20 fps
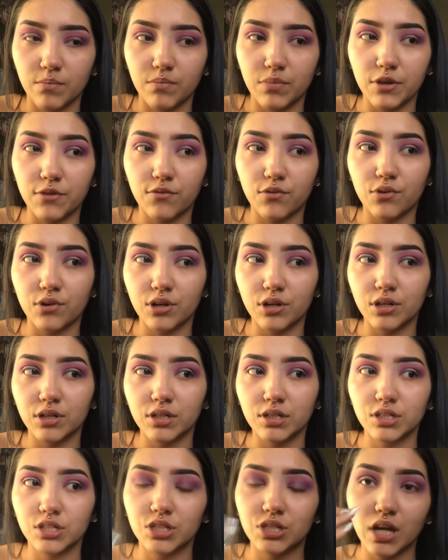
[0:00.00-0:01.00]

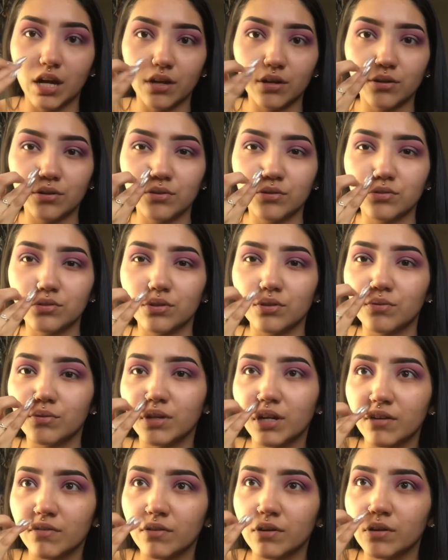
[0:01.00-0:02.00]
before shadows or
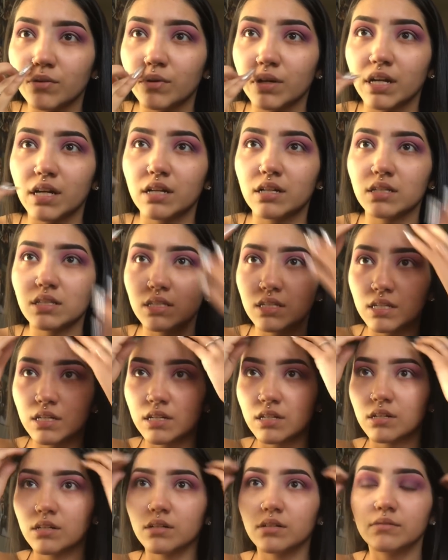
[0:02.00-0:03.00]
whatever when I
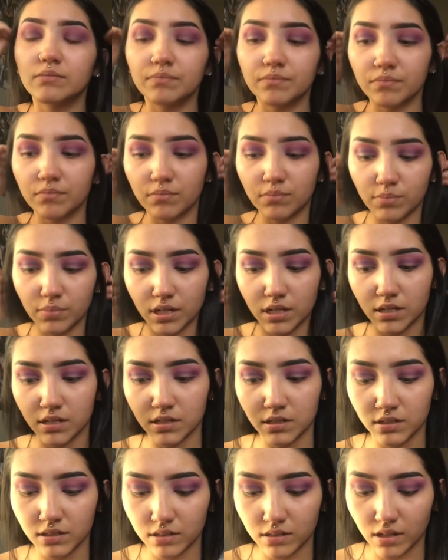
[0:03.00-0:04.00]
conceal,
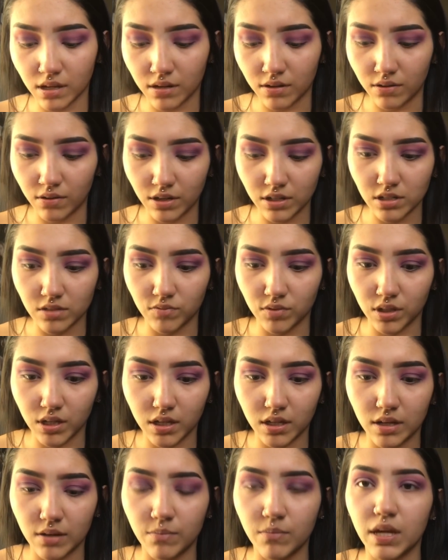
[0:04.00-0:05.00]
because I don't know, I just feel
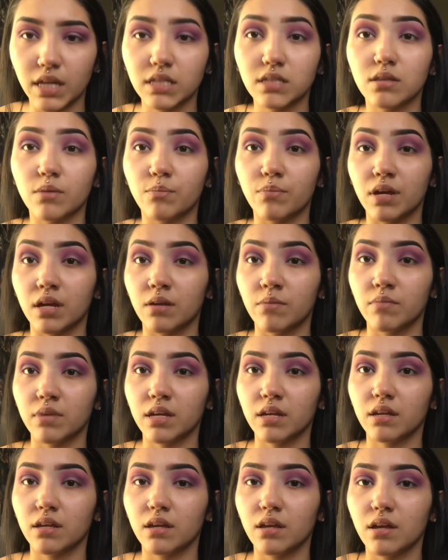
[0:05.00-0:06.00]
like it makes the
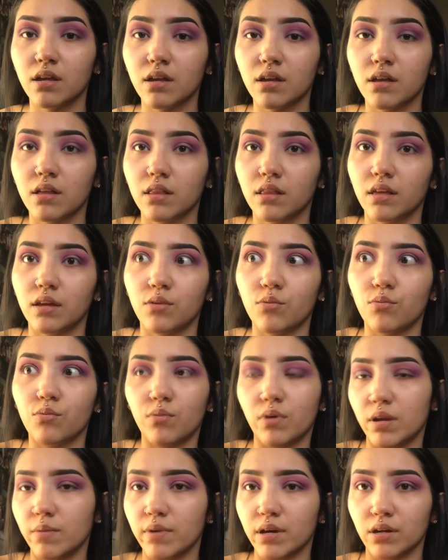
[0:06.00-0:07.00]
pigment like
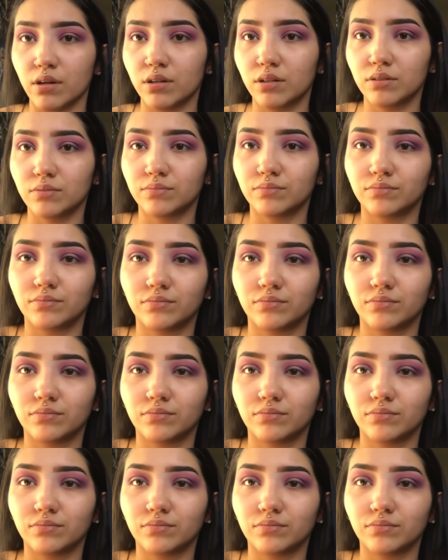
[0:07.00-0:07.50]
way better.